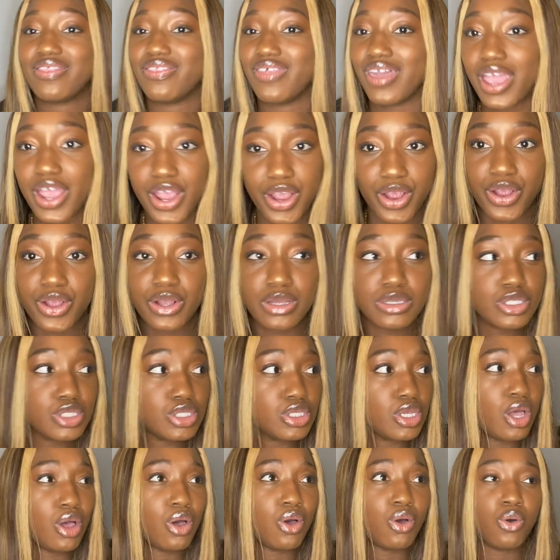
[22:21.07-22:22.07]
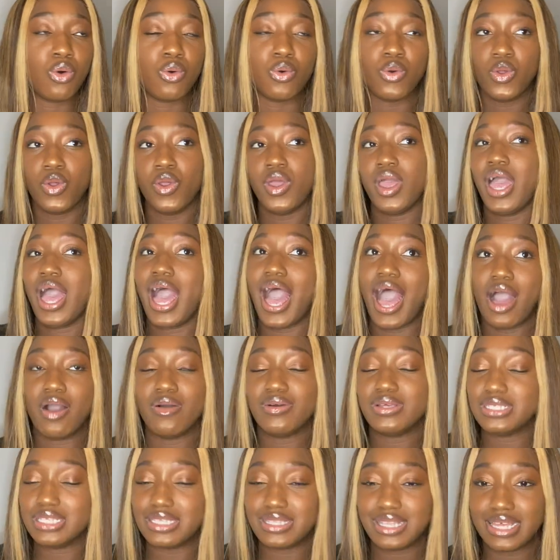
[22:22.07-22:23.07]
there. So how
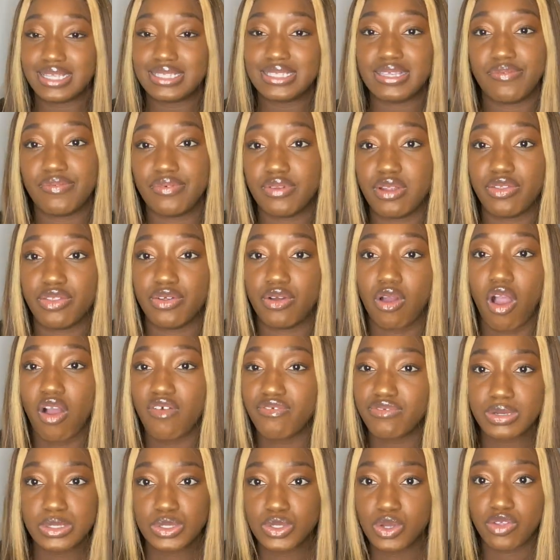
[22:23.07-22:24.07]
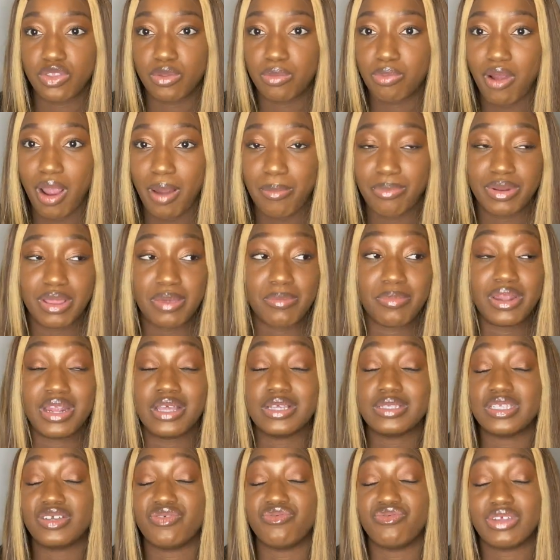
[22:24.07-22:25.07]
is it that 7 other offers are on the property? But
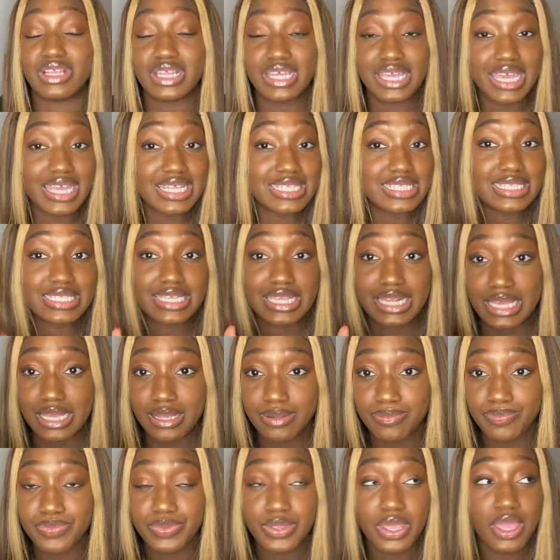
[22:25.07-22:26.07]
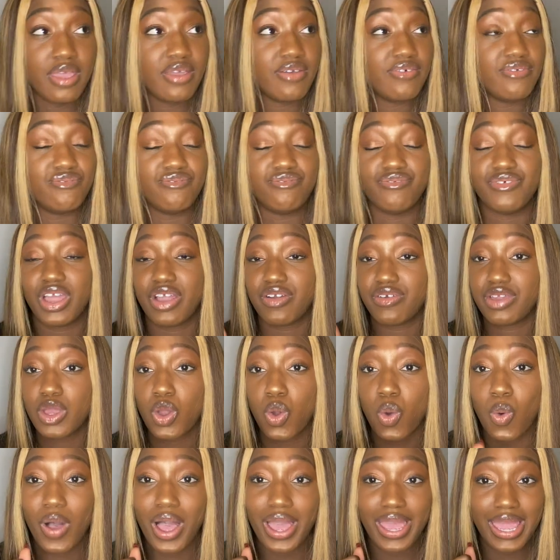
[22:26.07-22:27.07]
it's a really good city, very
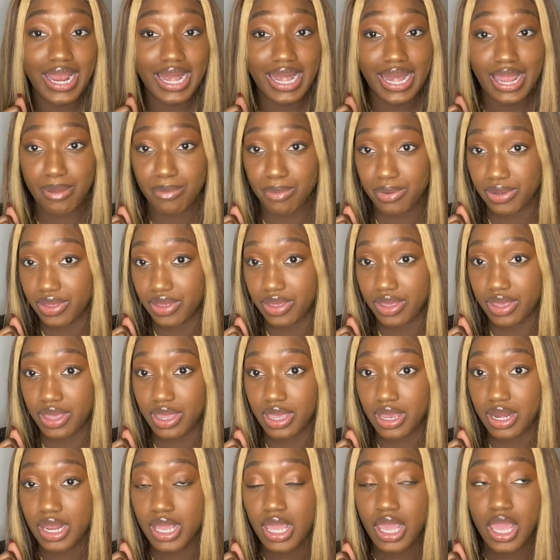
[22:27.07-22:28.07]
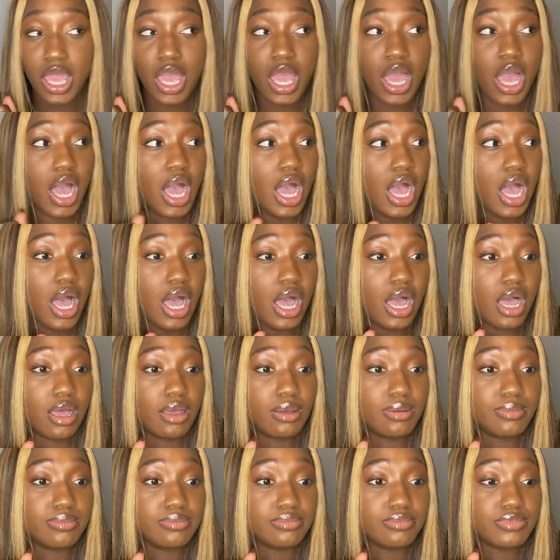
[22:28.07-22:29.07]
quiet neighborhood.
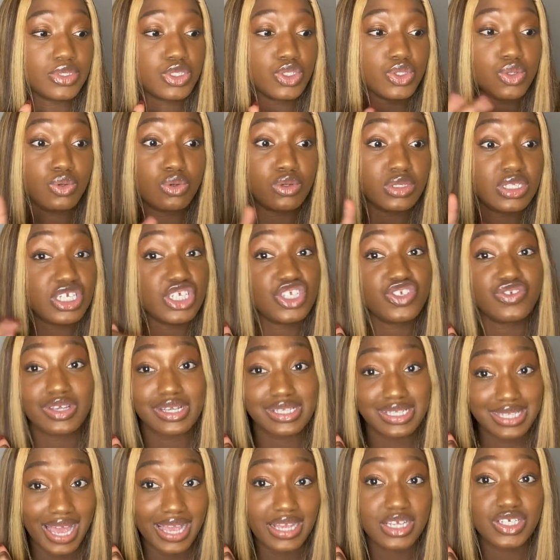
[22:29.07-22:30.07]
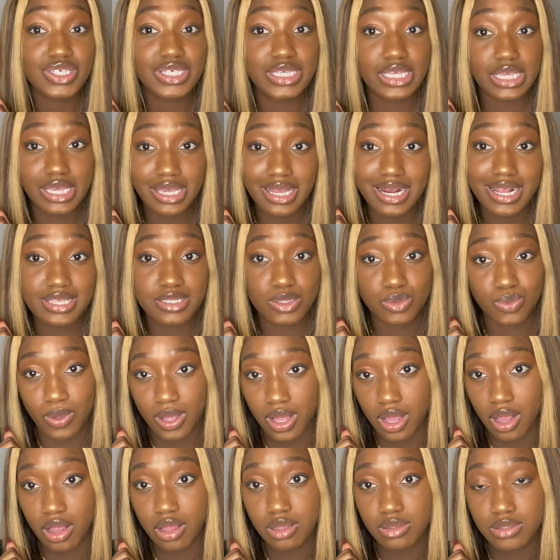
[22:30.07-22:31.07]
School district's actually good as
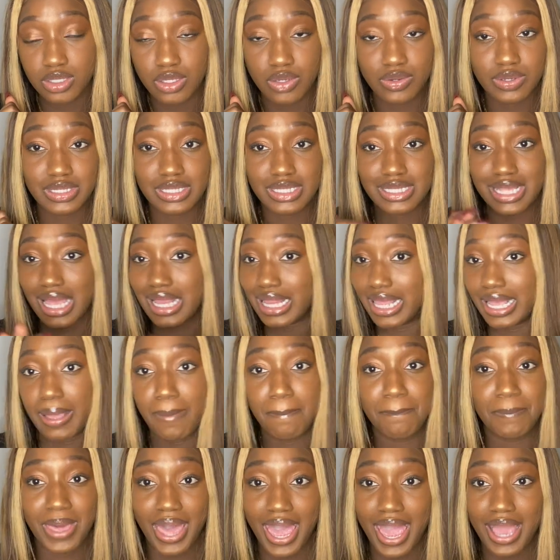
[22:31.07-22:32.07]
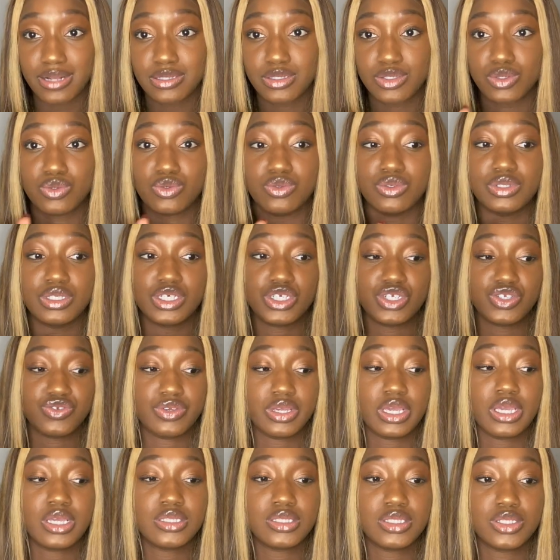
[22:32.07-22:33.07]
well. So it's not like a bad school
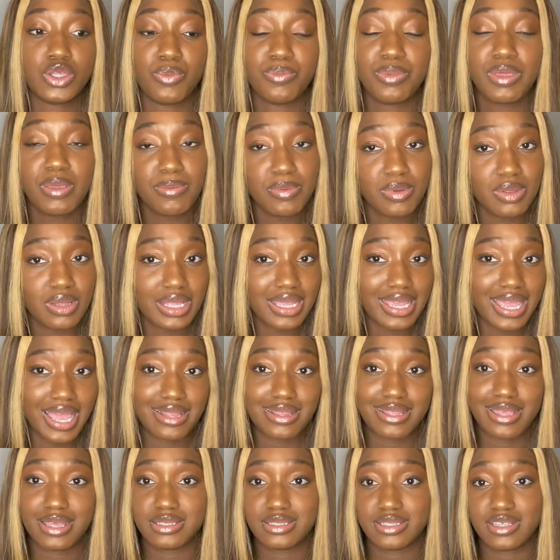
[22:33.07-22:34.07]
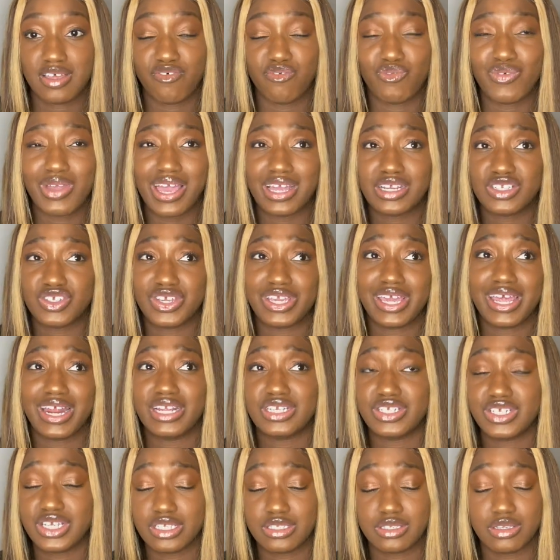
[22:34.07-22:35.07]
district. So people look at that stuff. We actually got a
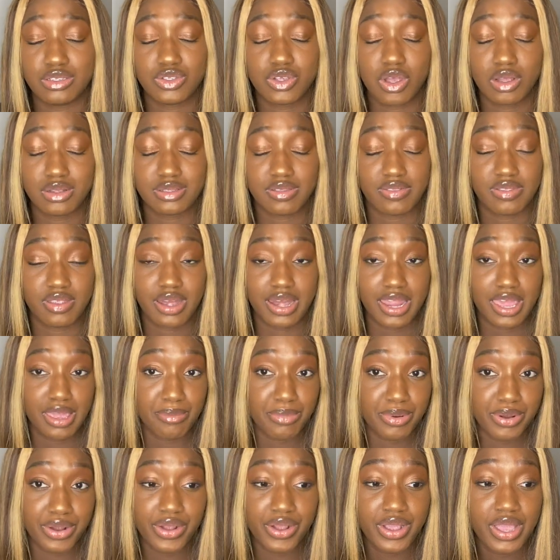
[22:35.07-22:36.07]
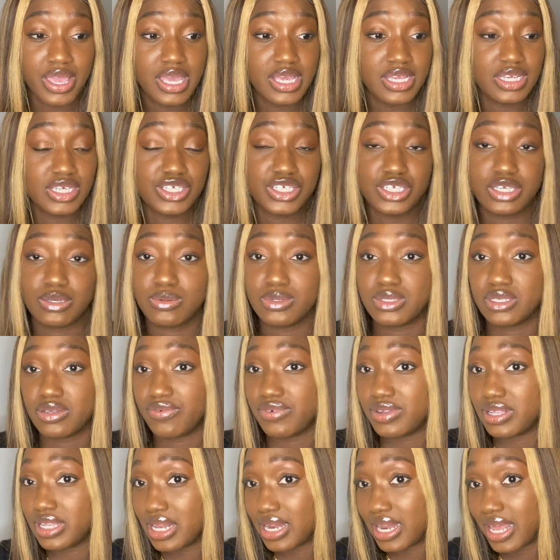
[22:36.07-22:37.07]
chance to talk to the neighbor. She was a
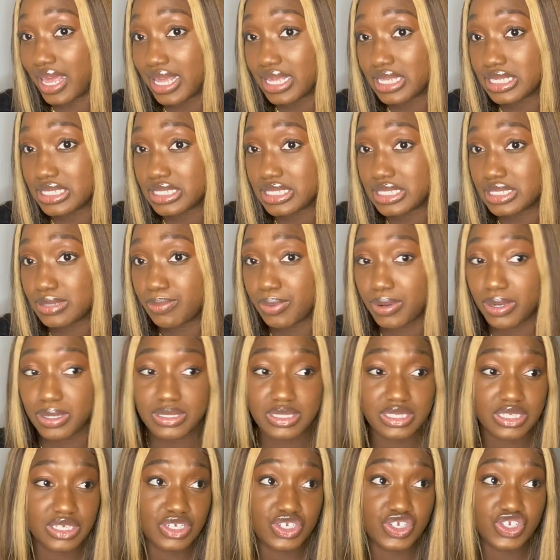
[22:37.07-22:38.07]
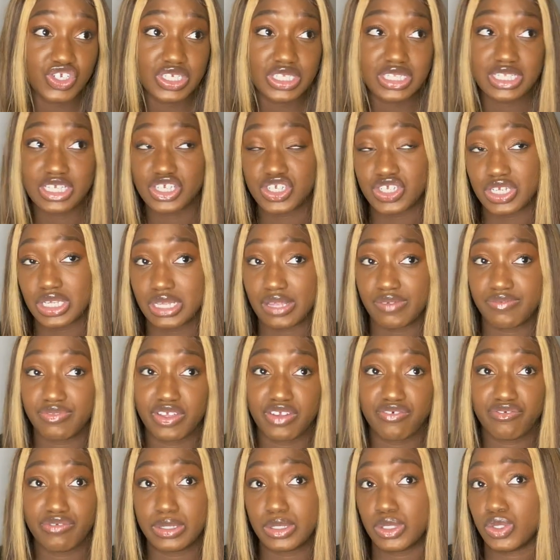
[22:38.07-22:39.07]
really nice person. She said she lived there
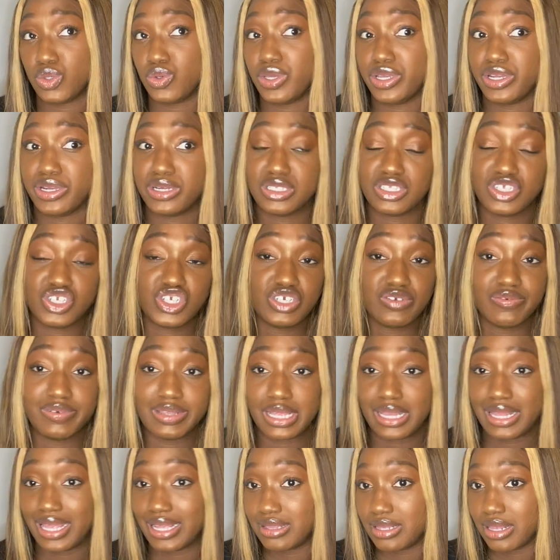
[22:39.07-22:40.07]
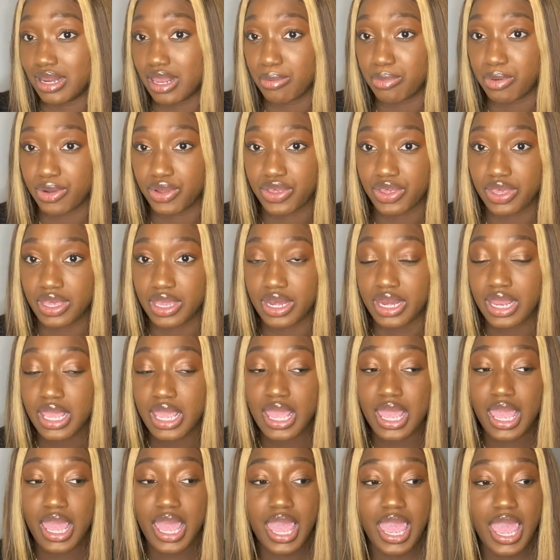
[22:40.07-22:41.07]
for 2 years and she really liked the neighborhood.
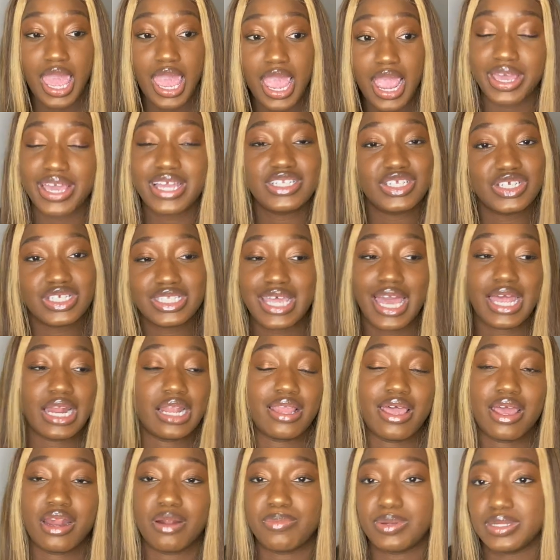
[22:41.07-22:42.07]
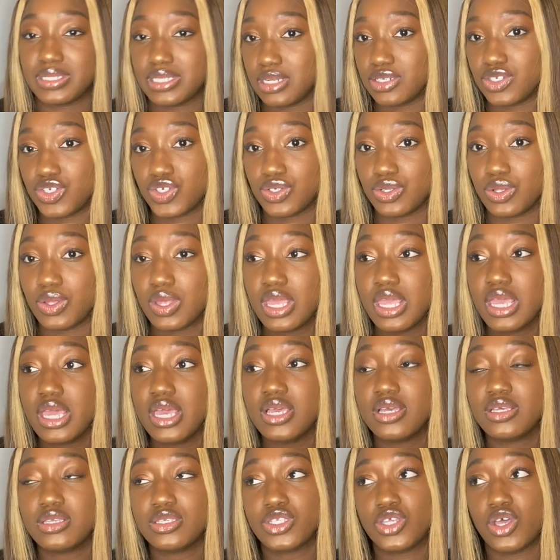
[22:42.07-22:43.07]
And it just had a lot of potential.
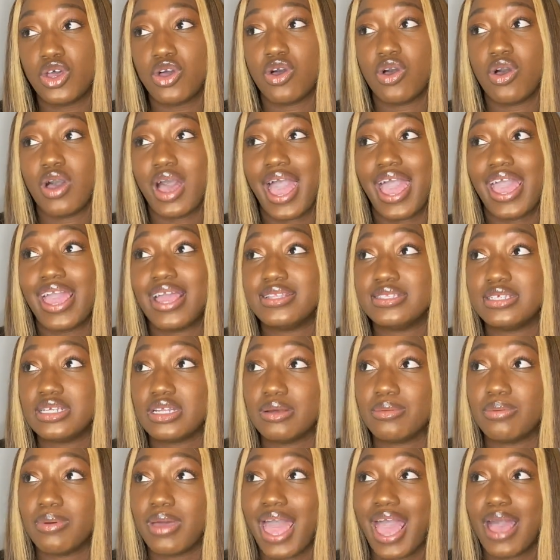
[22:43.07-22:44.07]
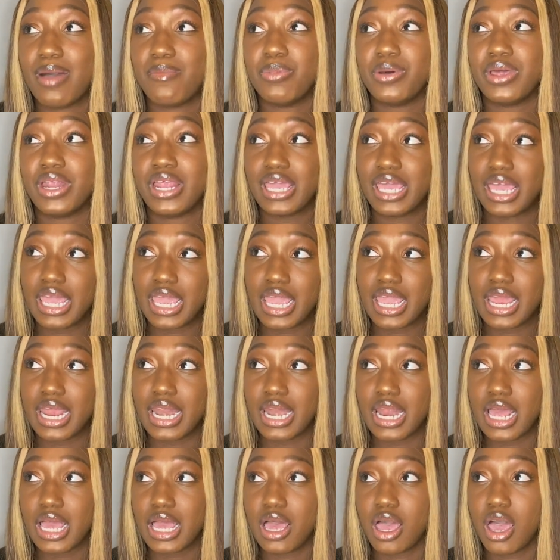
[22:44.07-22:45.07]
So I ended up putting
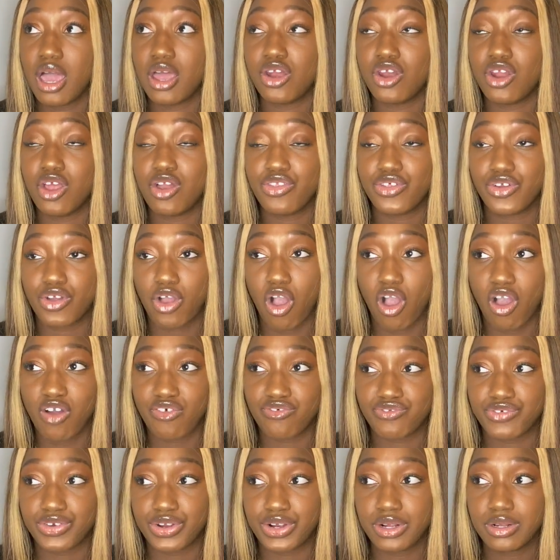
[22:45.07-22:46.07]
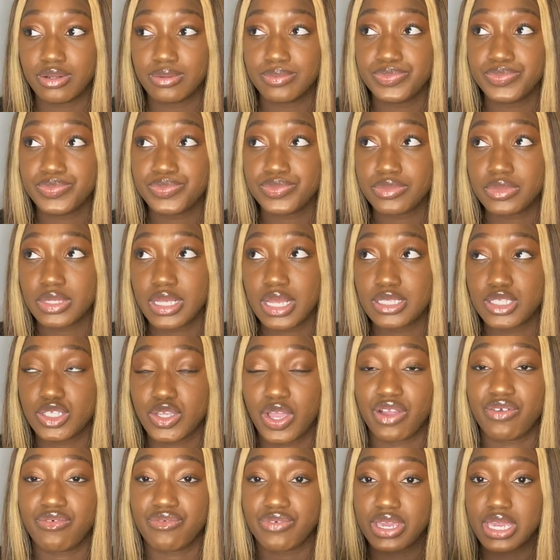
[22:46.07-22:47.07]
in another offer. So
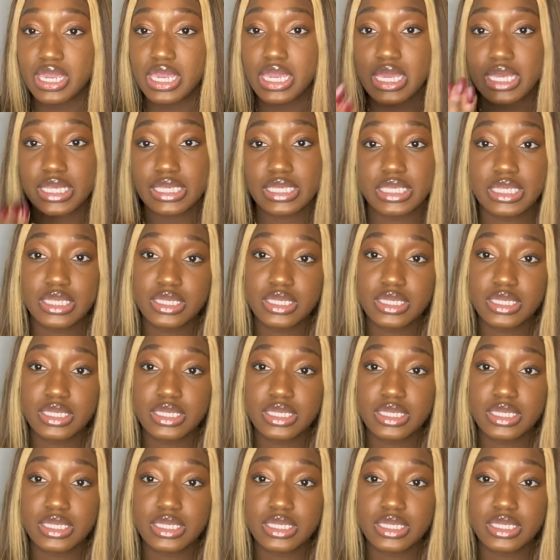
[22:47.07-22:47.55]
I